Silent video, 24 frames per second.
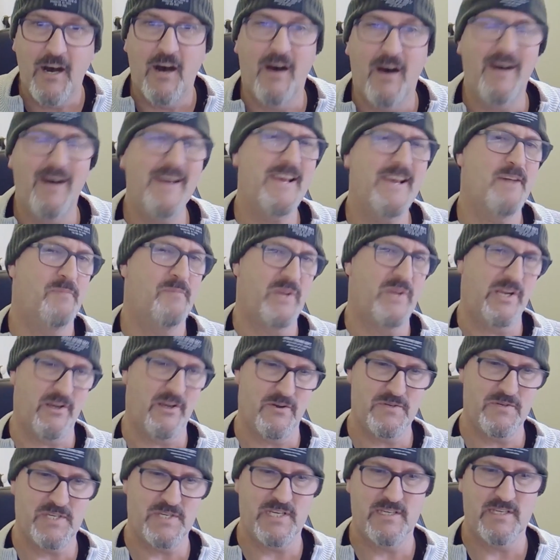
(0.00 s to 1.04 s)
I am the
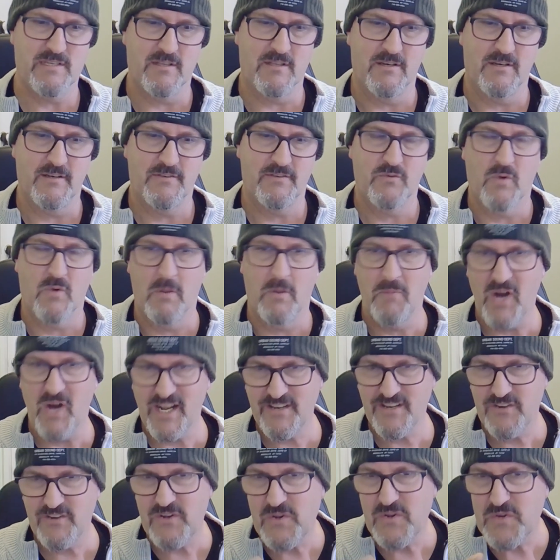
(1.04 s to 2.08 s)
Goatee Sloth,
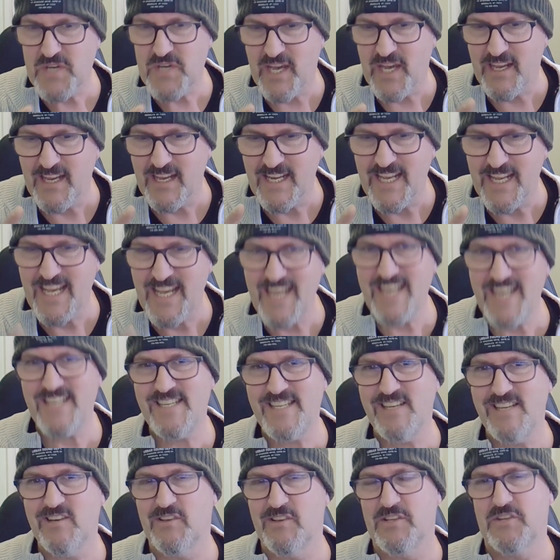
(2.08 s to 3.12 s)
reminding you to take it
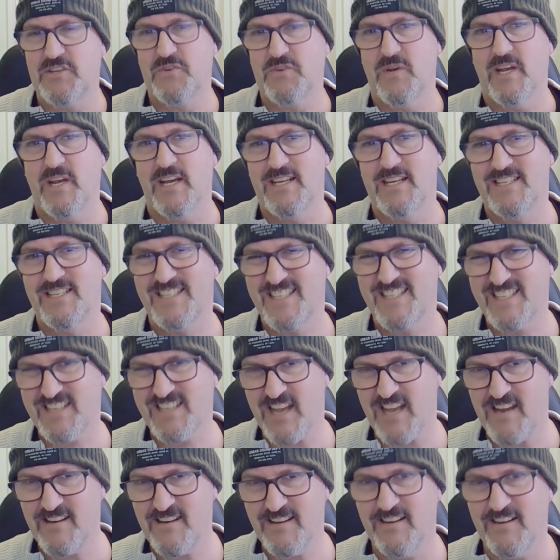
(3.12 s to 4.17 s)
easy on the trigger,
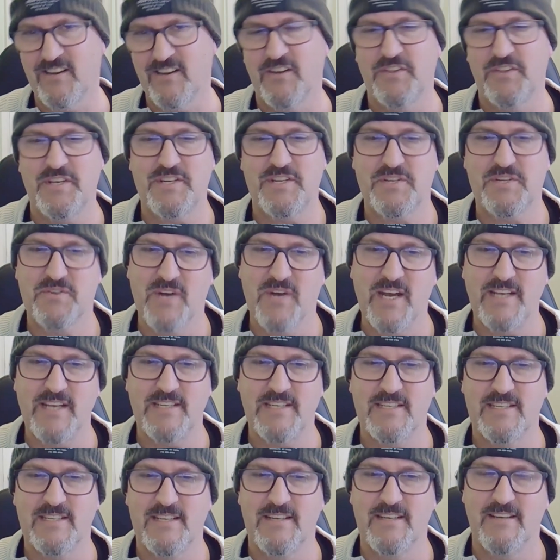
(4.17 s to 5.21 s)
send it on the
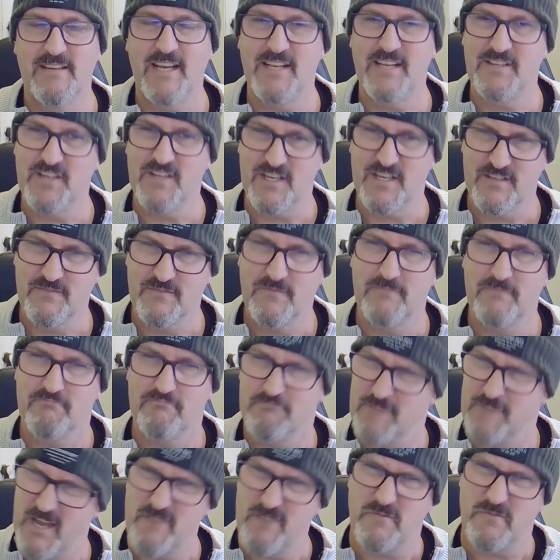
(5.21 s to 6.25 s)
straights, and just
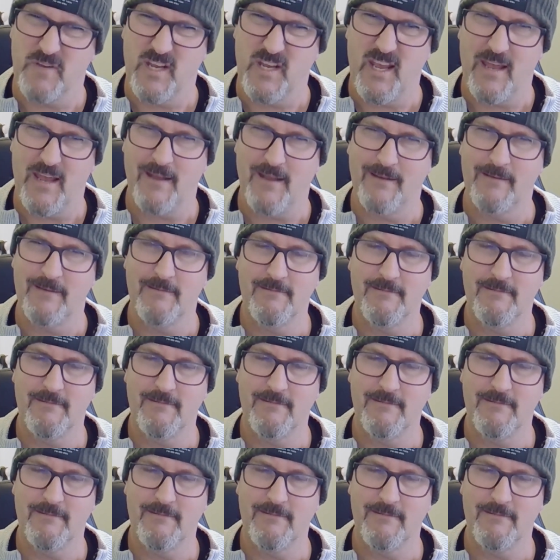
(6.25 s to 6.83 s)
don't forget,